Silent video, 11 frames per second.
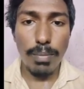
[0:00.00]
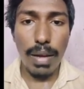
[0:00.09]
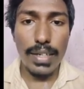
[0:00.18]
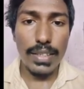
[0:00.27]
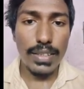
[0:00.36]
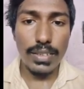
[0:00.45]

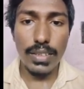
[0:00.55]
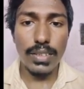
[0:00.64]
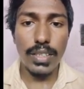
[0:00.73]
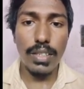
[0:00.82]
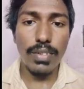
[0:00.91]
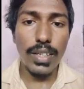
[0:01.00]
partitions is
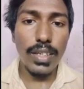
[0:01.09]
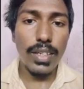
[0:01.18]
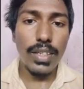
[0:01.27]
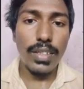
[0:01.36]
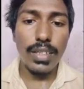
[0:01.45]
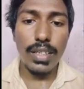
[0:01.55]
given,
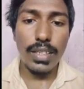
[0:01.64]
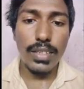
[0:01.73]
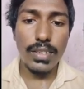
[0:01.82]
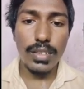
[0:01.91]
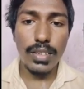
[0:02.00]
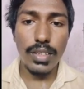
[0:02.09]
that
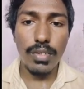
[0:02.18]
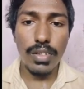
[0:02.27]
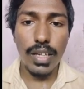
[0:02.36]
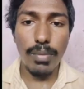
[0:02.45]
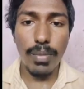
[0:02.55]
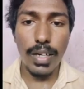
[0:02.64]
is we
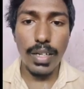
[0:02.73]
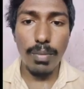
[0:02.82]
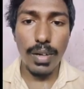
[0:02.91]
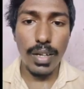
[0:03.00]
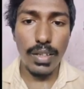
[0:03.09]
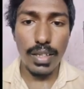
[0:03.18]
are
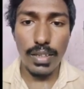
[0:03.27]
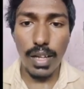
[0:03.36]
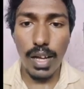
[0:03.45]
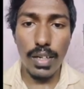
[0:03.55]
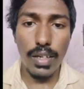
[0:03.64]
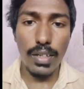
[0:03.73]
multiply that
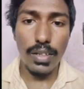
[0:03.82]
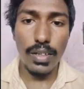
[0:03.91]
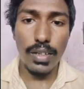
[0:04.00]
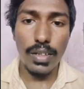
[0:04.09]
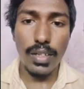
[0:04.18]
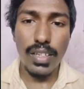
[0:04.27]
all
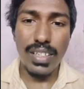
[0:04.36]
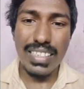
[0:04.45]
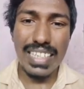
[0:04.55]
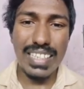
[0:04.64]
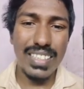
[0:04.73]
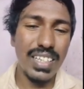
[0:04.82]
and
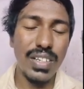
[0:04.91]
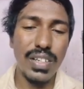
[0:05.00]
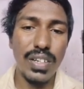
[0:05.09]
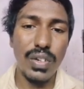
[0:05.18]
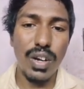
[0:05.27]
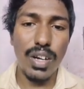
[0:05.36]
take that
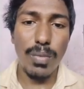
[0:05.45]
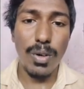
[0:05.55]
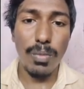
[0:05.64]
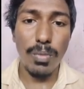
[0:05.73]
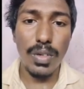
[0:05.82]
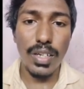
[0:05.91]
total
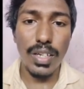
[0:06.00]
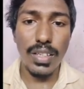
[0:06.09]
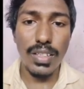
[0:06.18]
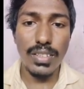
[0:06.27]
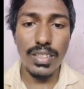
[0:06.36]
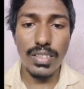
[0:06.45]
probability.
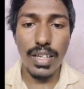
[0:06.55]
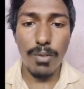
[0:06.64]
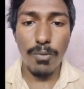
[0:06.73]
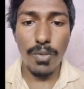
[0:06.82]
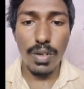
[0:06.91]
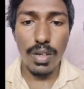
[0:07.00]
This is
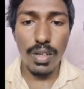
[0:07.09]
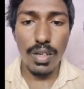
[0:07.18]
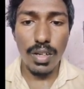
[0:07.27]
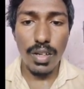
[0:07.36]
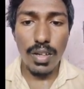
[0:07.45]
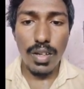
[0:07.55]

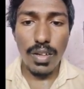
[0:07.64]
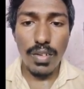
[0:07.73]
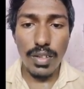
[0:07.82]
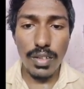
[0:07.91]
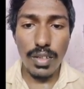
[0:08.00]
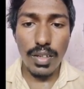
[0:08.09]
helpful
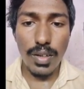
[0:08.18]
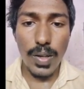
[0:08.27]
in